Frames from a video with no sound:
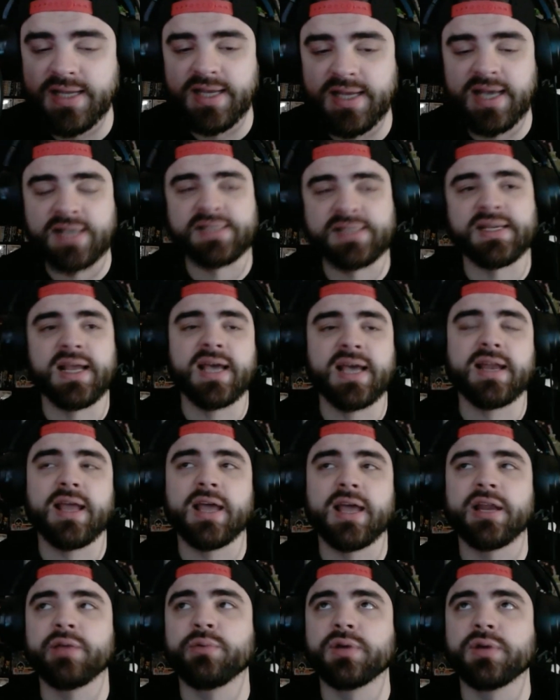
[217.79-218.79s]
He hasn't had
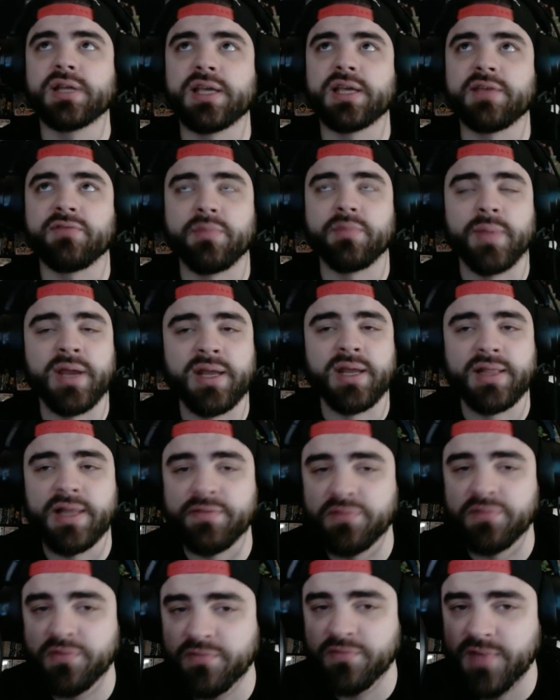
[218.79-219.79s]
anyone give him any
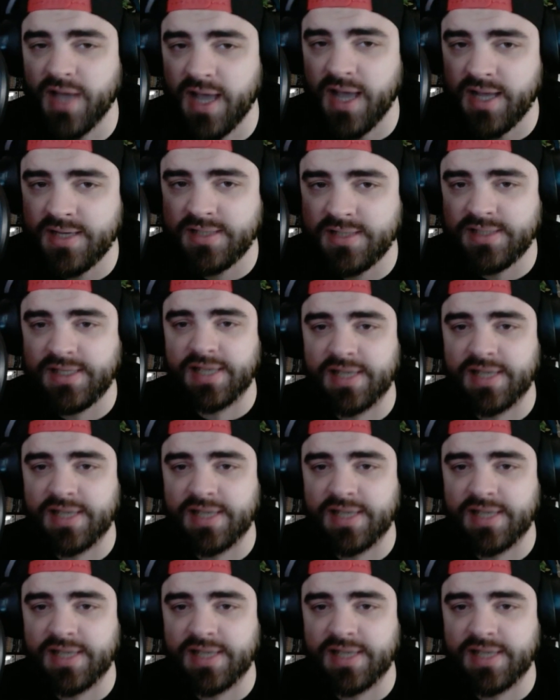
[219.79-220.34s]
level of guidance.